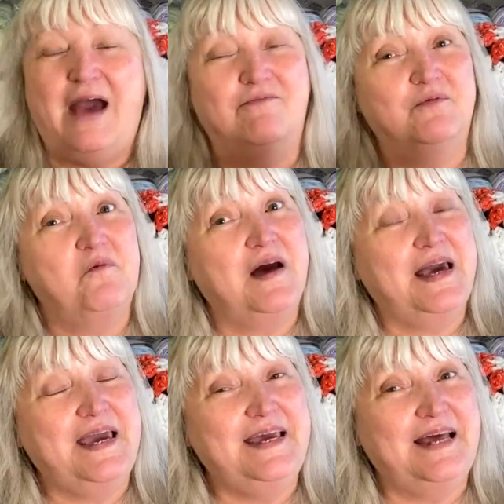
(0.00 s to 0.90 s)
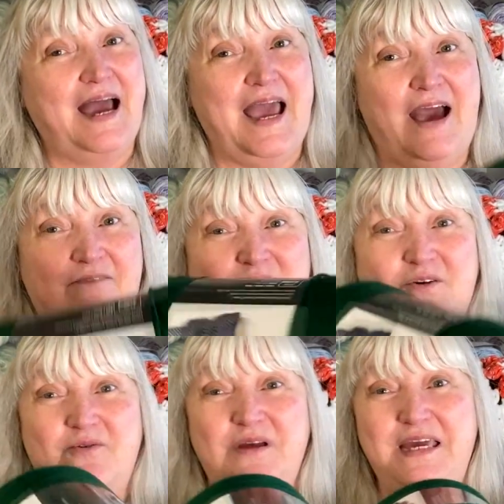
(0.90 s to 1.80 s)
the white, I have the
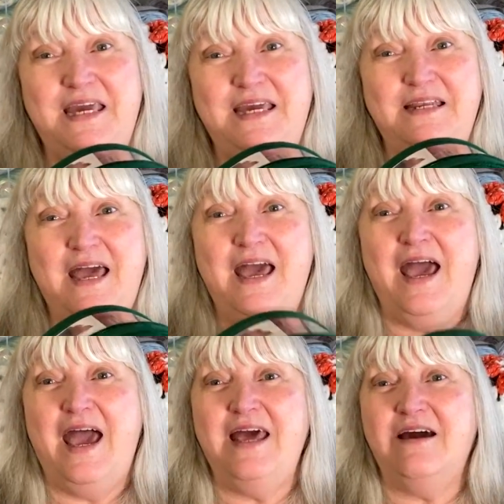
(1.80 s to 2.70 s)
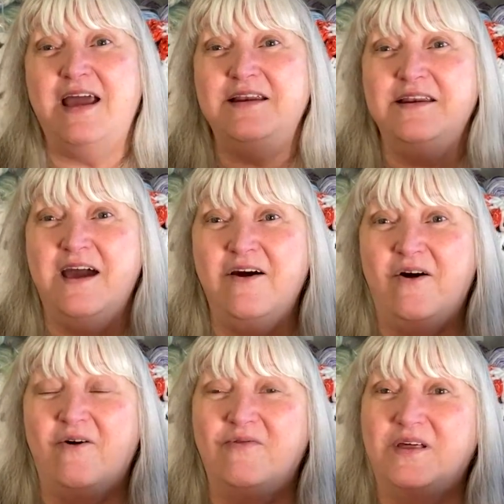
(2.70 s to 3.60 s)
green, and I
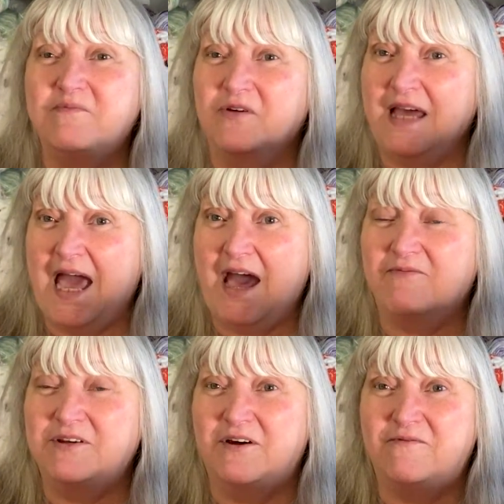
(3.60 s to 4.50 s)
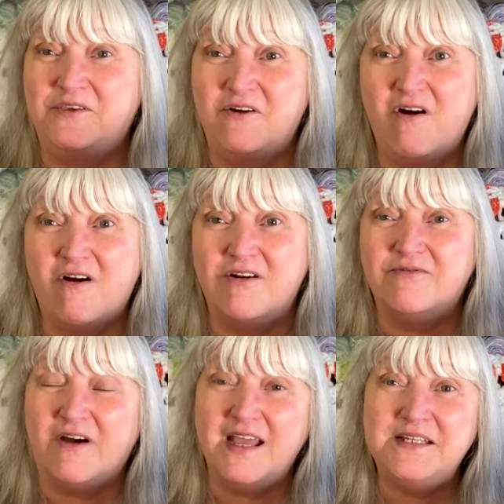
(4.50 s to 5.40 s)
know that I'm going to have enough yarn.
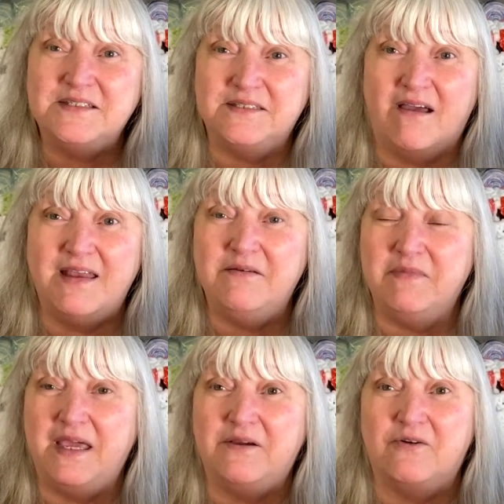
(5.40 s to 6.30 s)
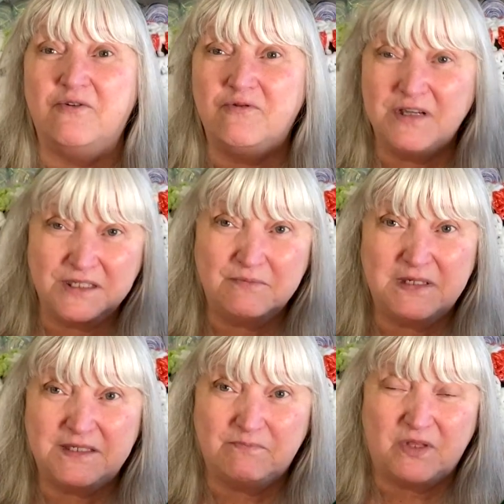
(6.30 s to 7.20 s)
If I decide to make a
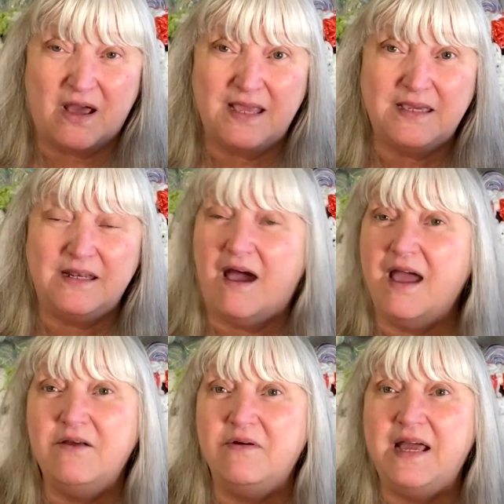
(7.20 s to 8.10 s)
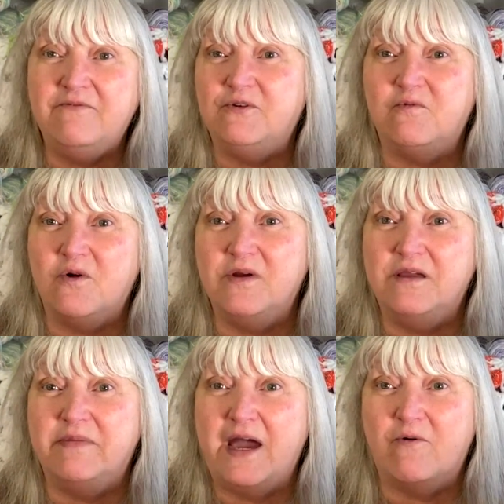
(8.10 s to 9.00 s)
Christmas blanket, I don't have to worry
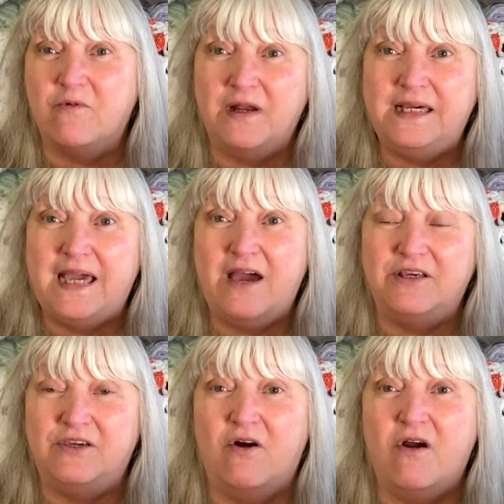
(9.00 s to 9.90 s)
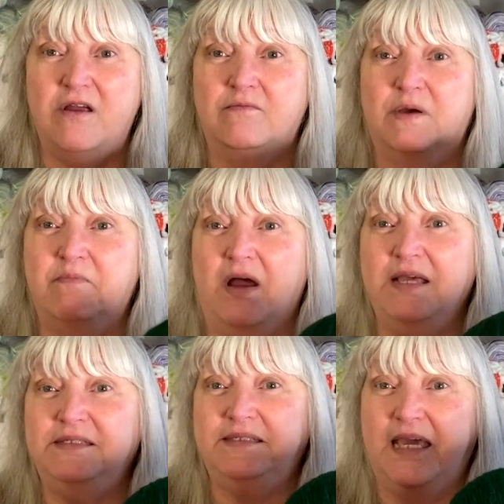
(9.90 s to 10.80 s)
about running out of yarn when
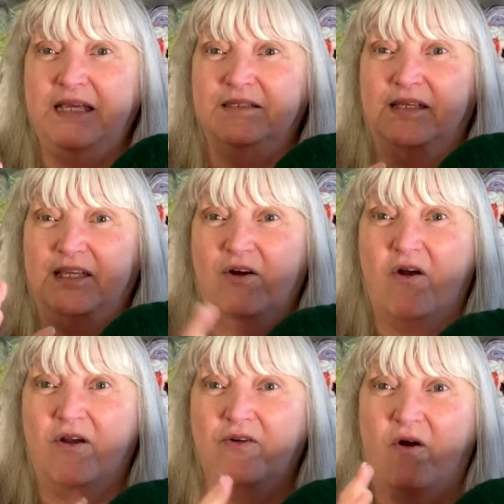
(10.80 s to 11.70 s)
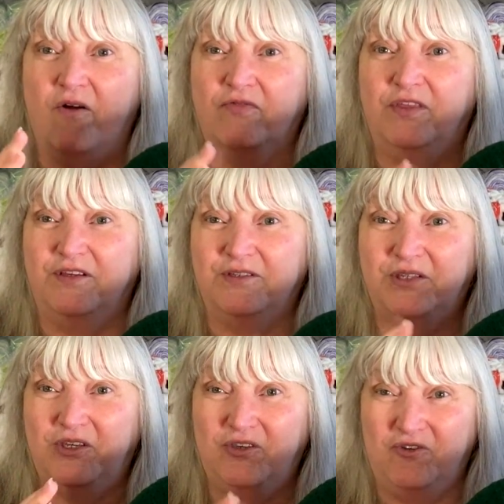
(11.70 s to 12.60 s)
my skeins of yarn are this
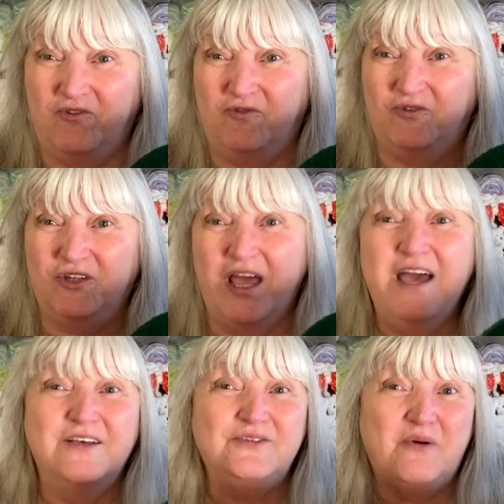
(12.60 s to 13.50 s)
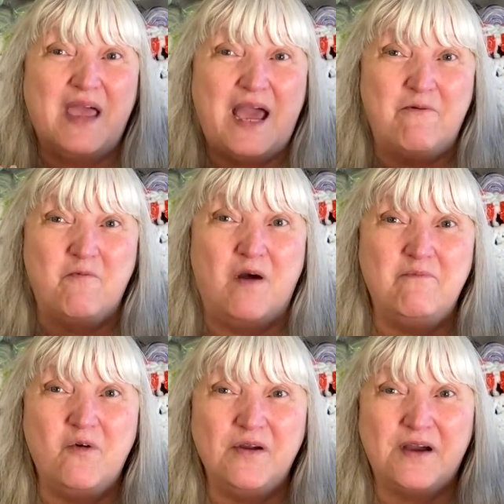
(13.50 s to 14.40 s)
huge. So I have one
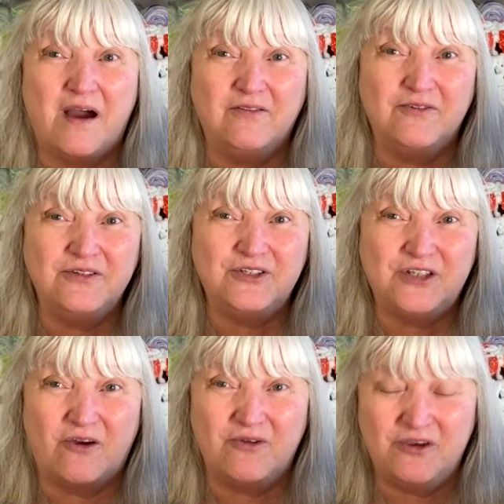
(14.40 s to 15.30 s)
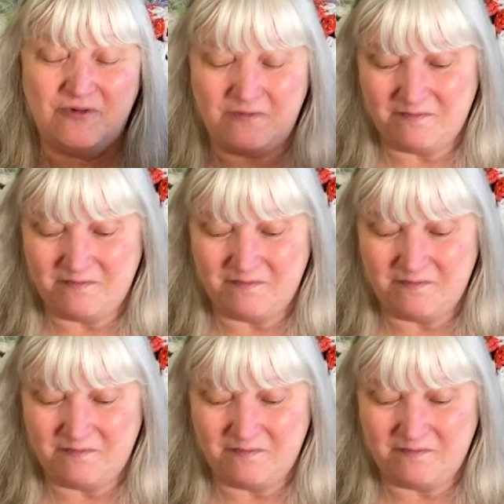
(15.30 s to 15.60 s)
more color to show you.